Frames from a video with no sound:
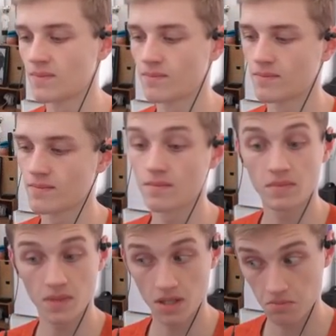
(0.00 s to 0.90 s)
Have a good
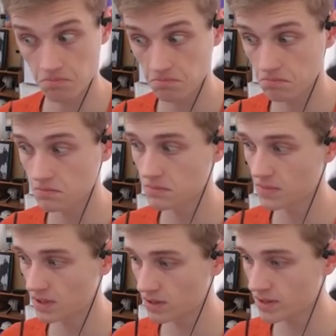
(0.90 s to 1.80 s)
day, guys.
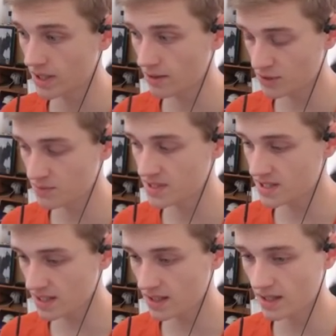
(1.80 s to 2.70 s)
Go, okay,
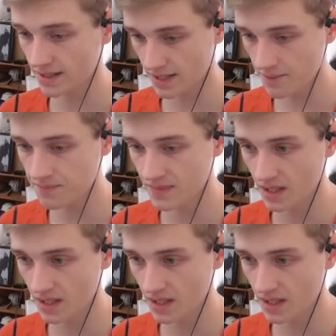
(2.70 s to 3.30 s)
optimistic. Go. like that.